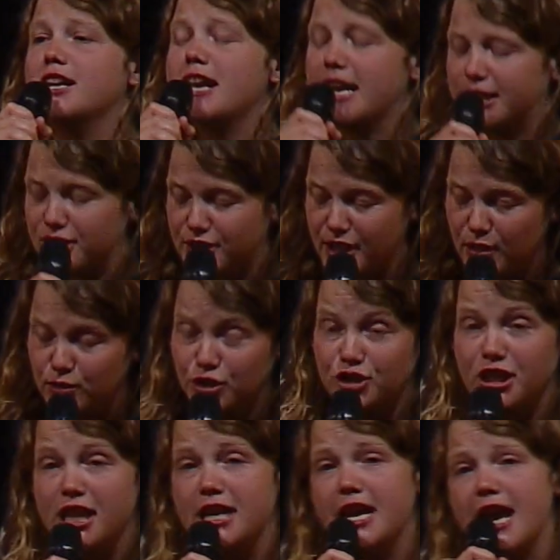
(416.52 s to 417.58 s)
when next they'll
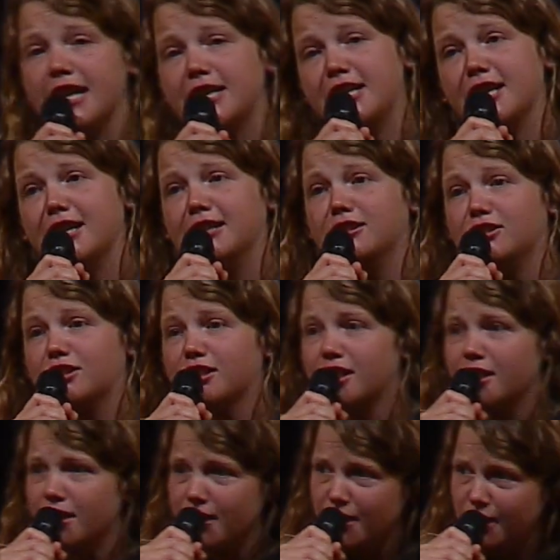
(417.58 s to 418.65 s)
see their kids.
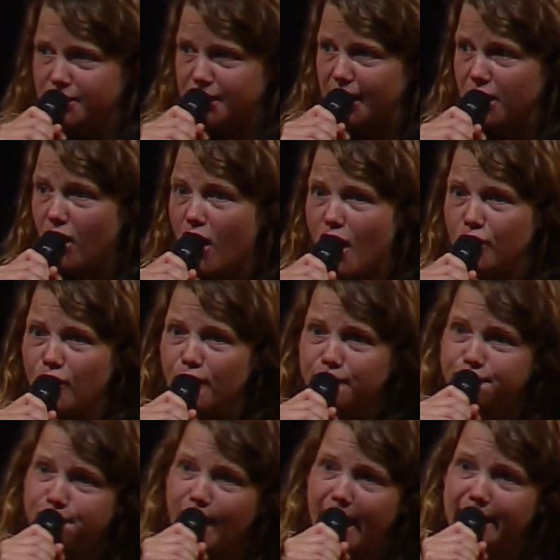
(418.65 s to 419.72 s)
They are
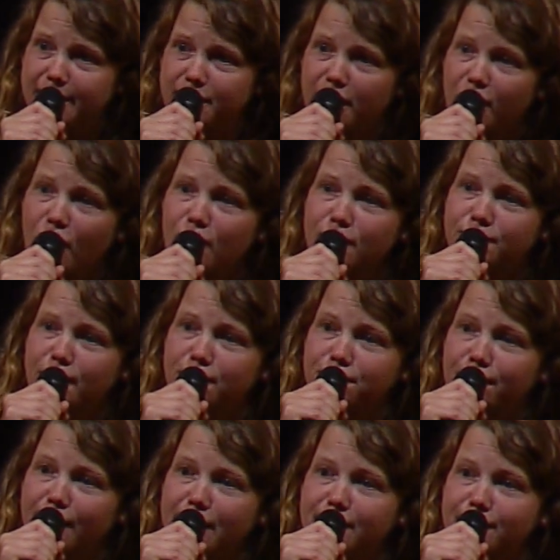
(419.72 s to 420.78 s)
not fighting over
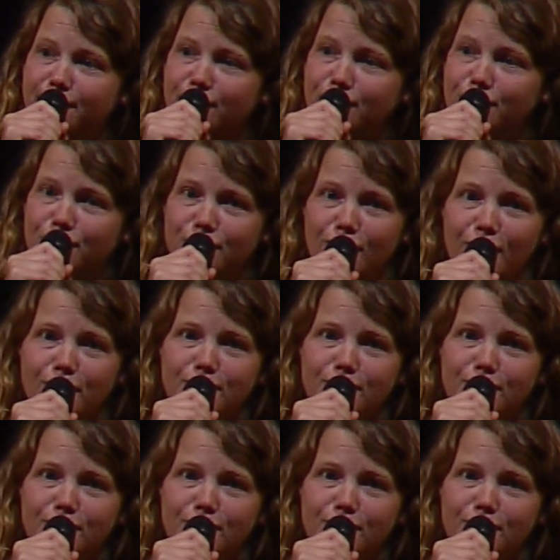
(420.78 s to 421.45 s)
favorites,